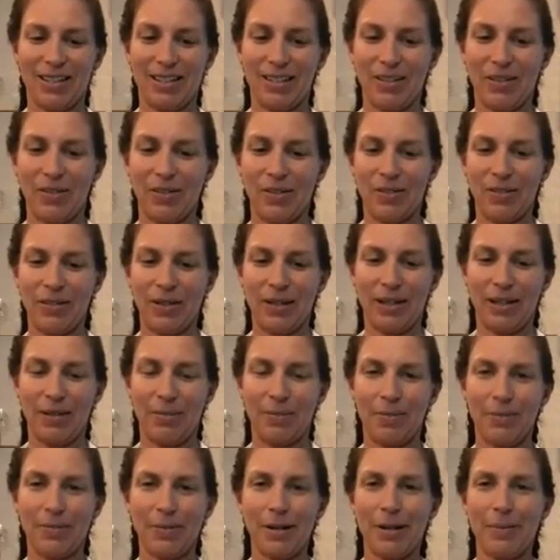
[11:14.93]
So,
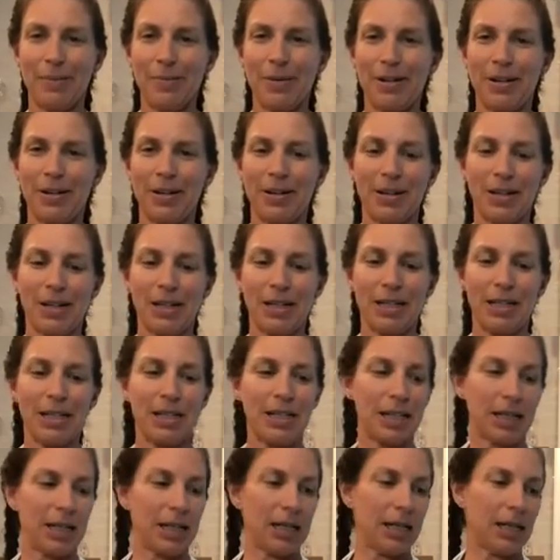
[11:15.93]
brown butter,
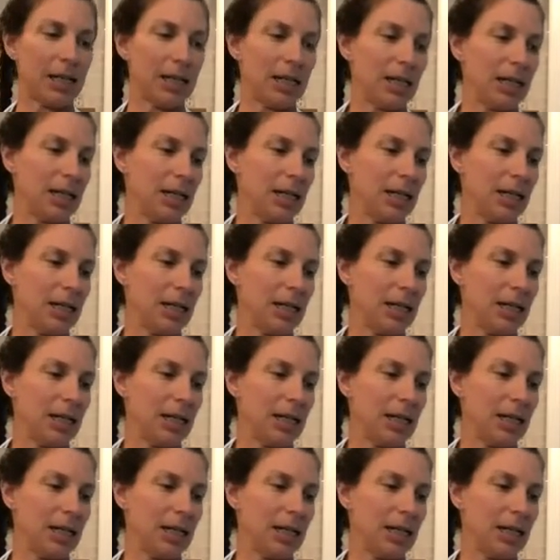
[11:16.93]
done.